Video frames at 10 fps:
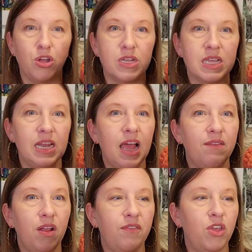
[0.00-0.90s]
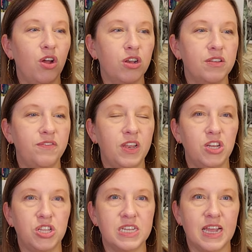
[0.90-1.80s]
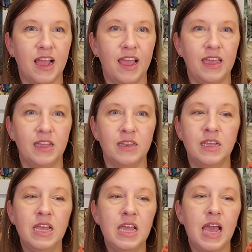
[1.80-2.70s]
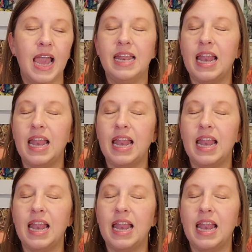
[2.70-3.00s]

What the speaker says: her because I didn't have enough yarn to finish the tie, and I